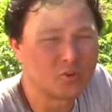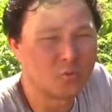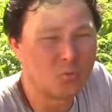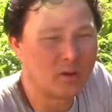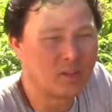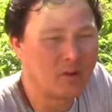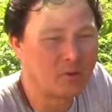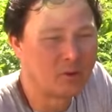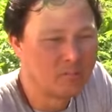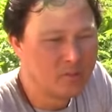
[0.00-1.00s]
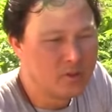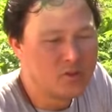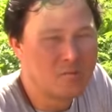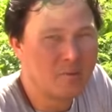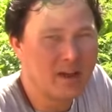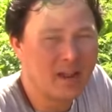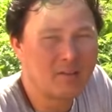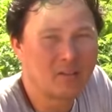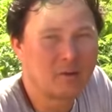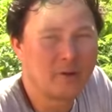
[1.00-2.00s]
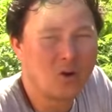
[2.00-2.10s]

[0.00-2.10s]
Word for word: So on one level, you might have a little bit